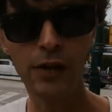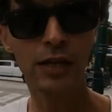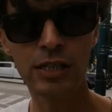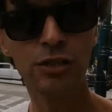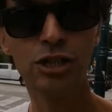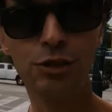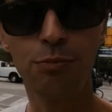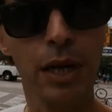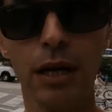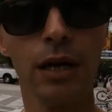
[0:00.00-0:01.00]
is it just
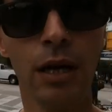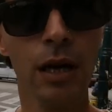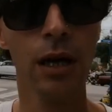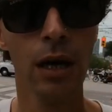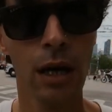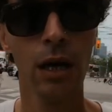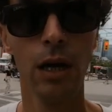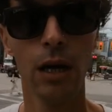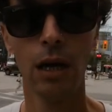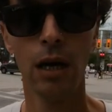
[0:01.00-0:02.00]
me?
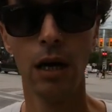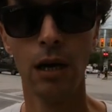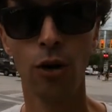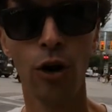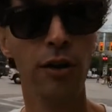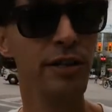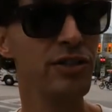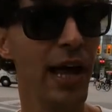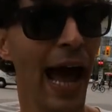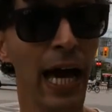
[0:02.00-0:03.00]
Or are
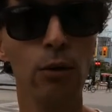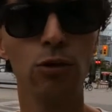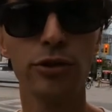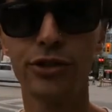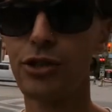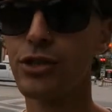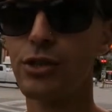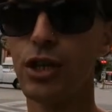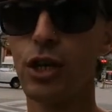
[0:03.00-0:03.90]
these animals just